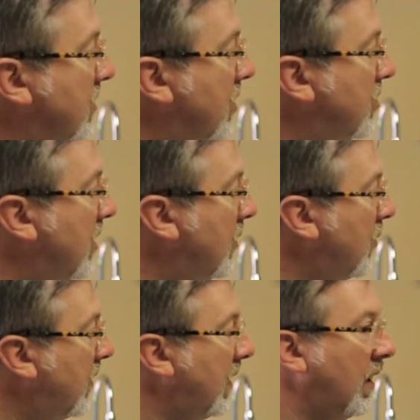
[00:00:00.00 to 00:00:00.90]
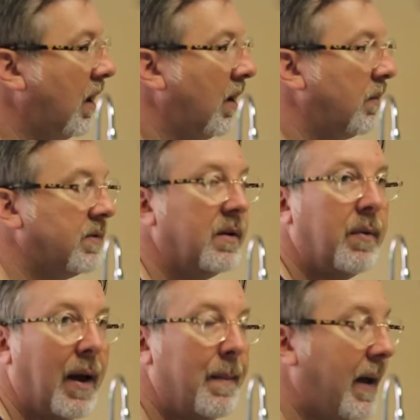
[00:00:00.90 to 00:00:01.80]
associated with the
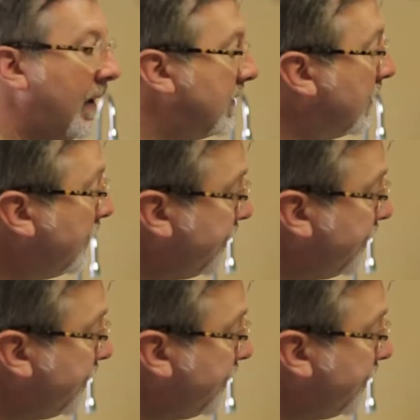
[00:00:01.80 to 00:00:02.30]
CPAP mask.